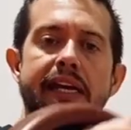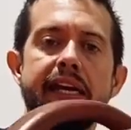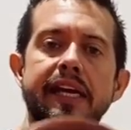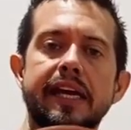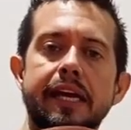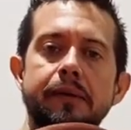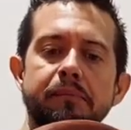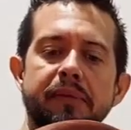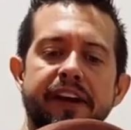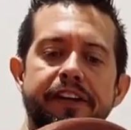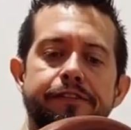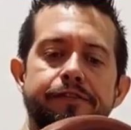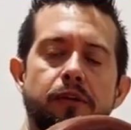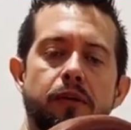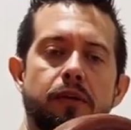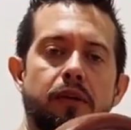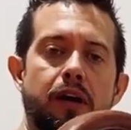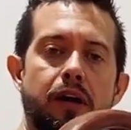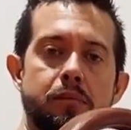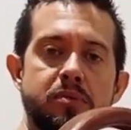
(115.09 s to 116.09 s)
hit my
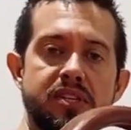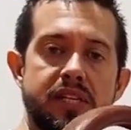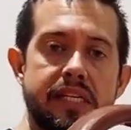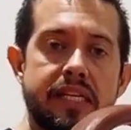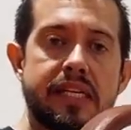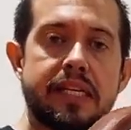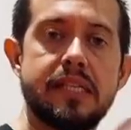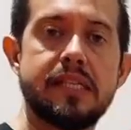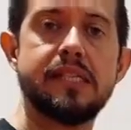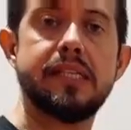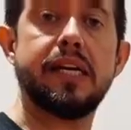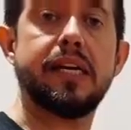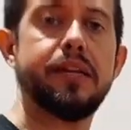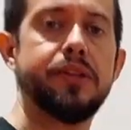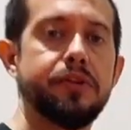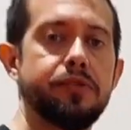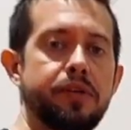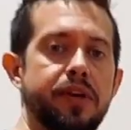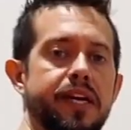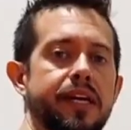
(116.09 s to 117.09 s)
forearms on the inside of the
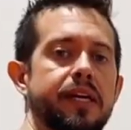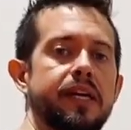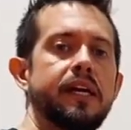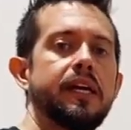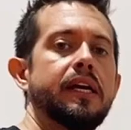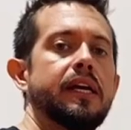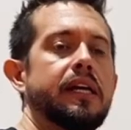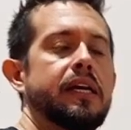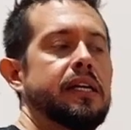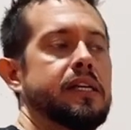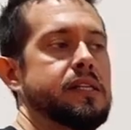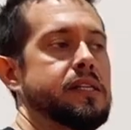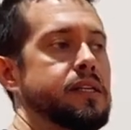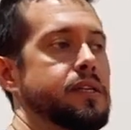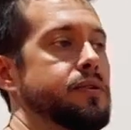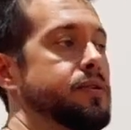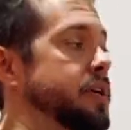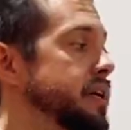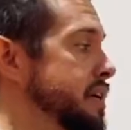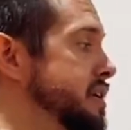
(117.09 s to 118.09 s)
ring
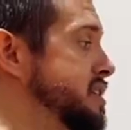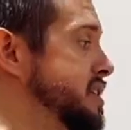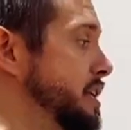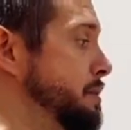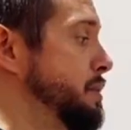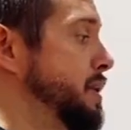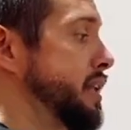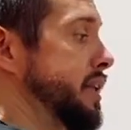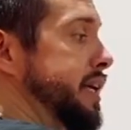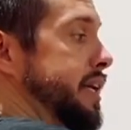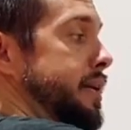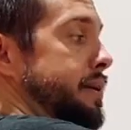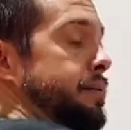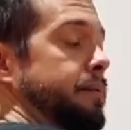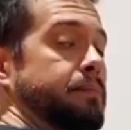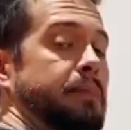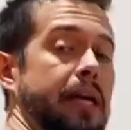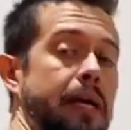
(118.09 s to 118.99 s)
to uh, simulate my